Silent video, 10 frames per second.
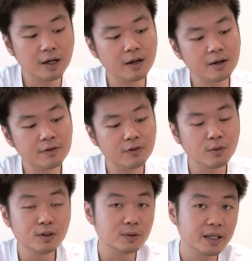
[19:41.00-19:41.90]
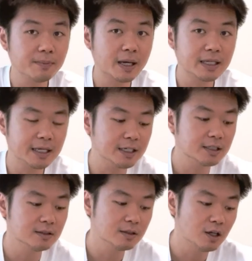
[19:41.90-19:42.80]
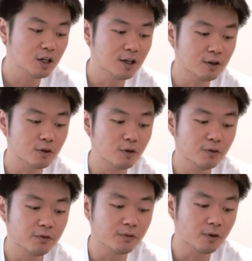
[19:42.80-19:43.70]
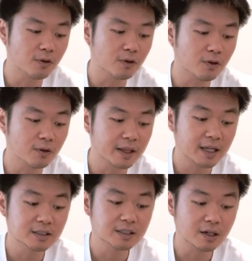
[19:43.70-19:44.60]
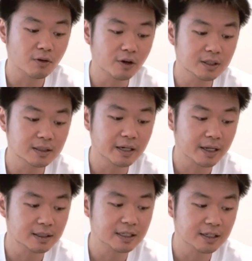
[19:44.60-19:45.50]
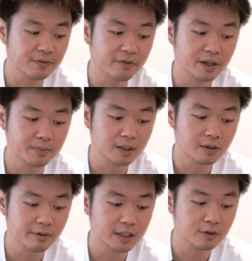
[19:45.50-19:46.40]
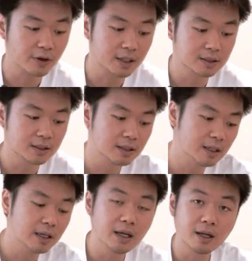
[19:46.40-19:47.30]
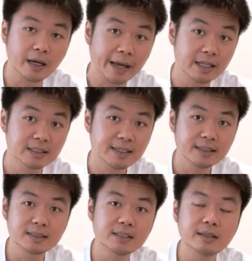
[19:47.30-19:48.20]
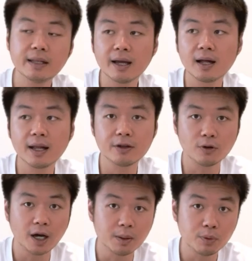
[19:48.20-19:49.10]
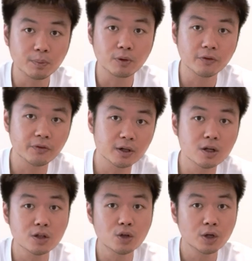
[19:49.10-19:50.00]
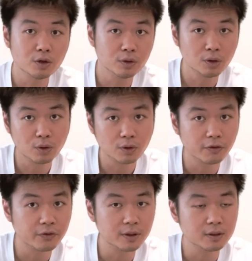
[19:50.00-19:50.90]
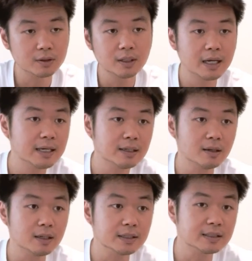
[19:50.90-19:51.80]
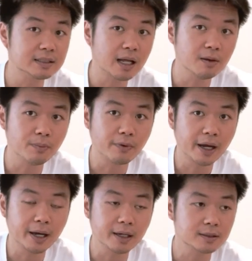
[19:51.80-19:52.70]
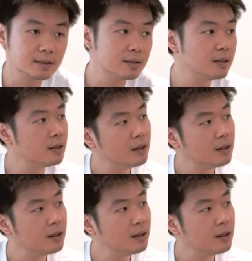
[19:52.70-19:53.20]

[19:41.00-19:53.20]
if you want to take medication, go for non-steroidal anti-inflammatory drugs. NSAIDs, they are like your ibuprofen, Nurofen, Celebrex,